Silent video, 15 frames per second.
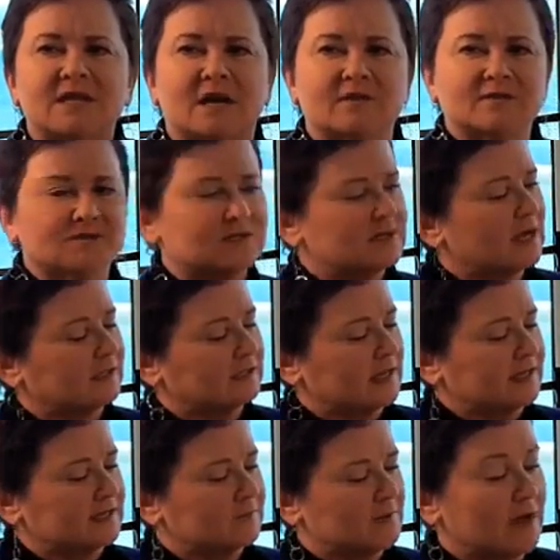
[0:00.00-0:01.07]
The other thing I
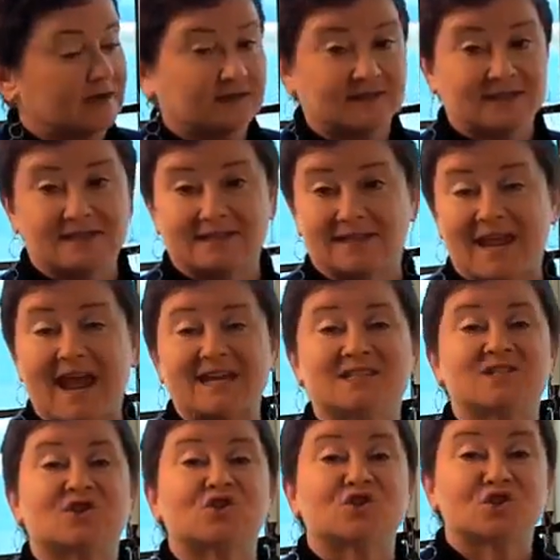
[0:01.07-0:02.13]
like about it is it
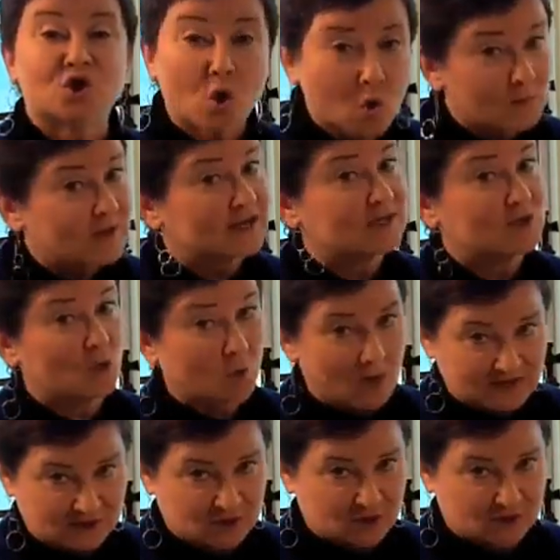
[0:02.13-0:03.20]
has so many
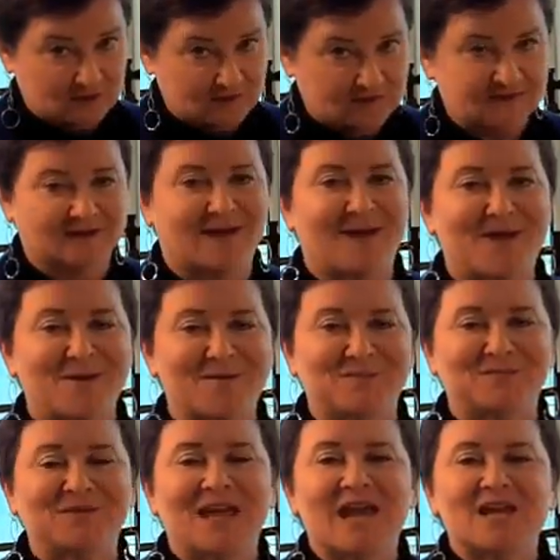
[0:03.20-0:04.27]
questions.
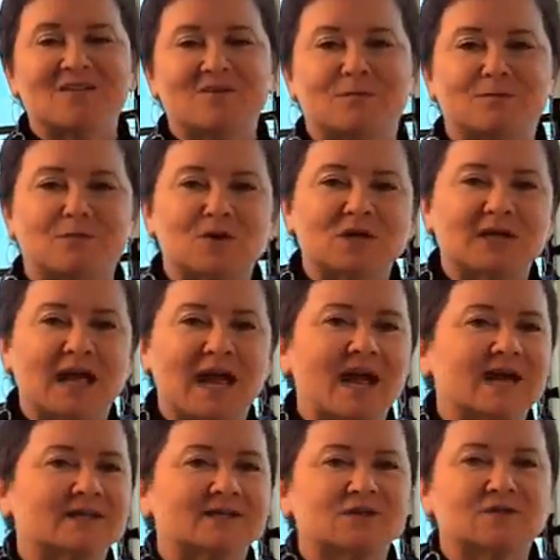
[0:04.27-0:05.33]
The book
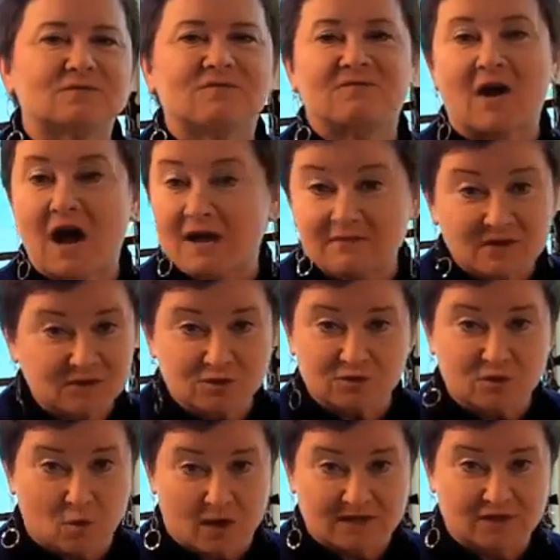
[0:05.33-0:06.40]
has
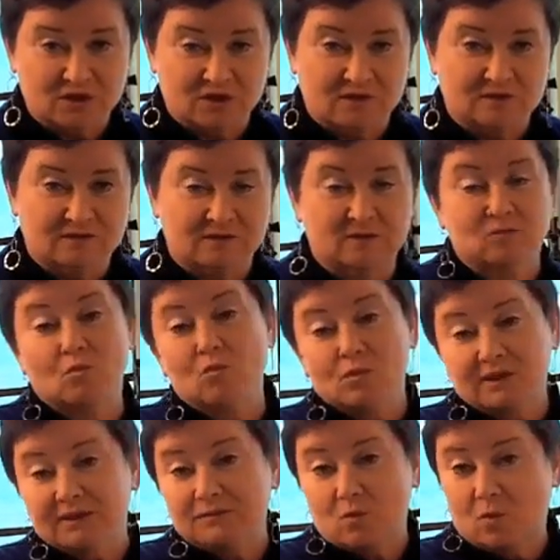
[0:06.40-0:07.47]
500 questions,
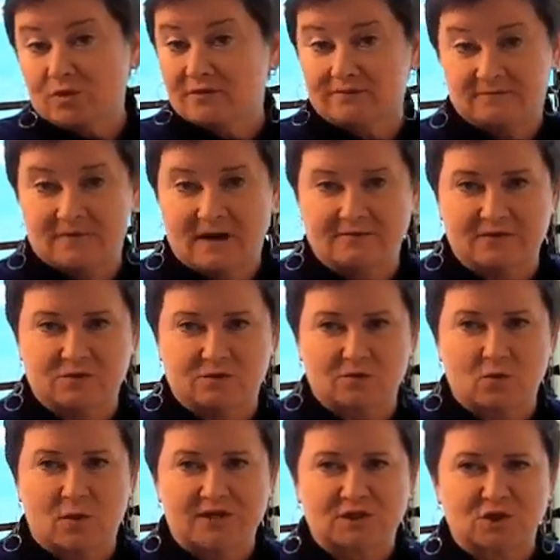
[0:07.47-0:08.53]
really more than
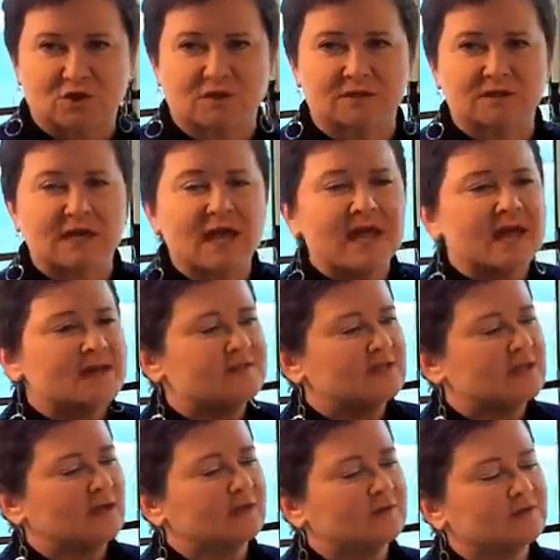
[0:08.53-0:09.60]
500 questions.
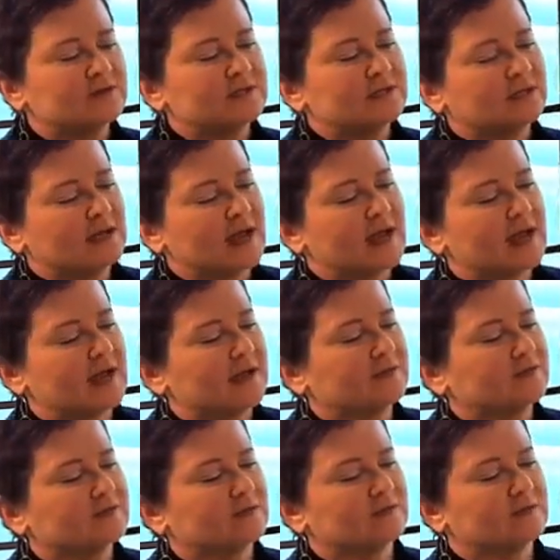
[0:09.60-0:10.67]
The other thing it
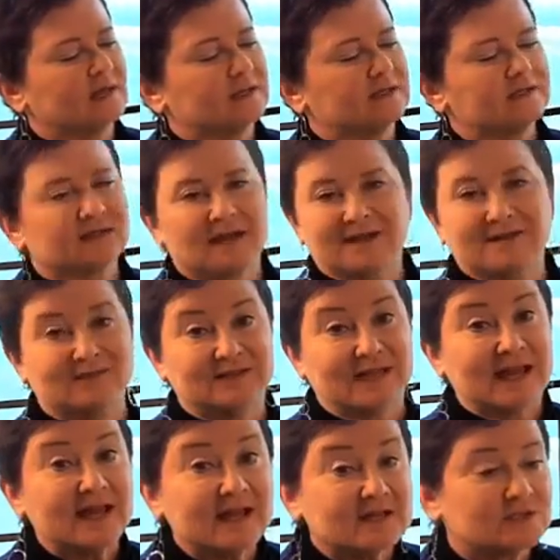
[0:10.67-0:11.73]
has that is kind of an
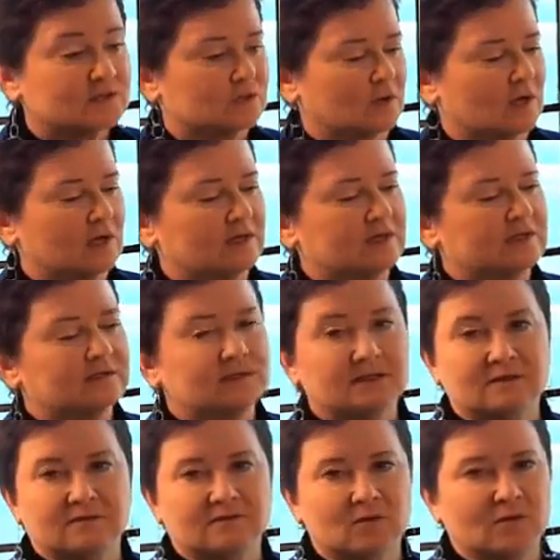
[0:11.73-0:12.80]
extra is
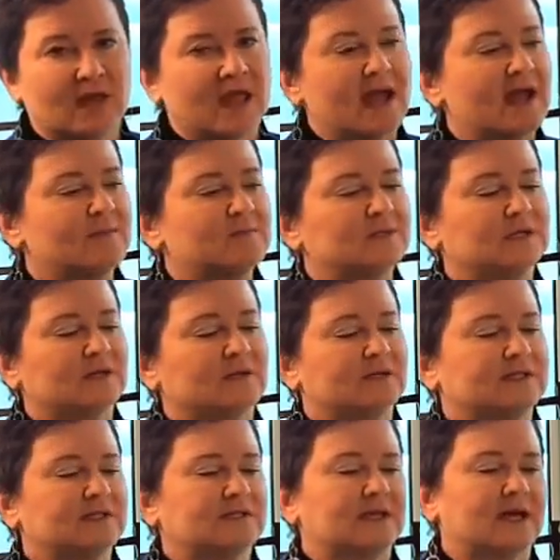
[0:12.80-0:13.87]
in the
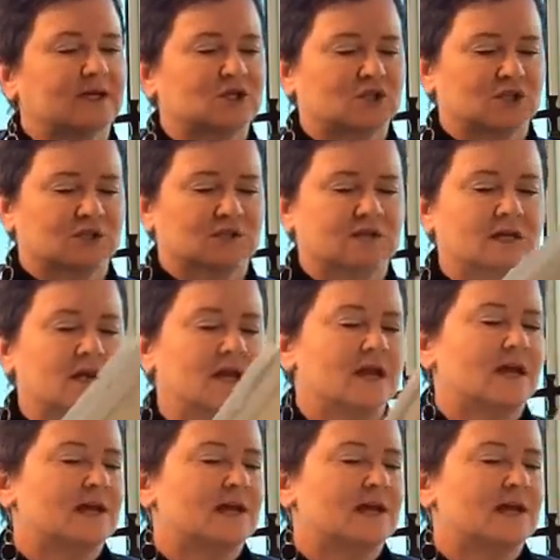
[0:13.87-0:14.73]
vocabulary section,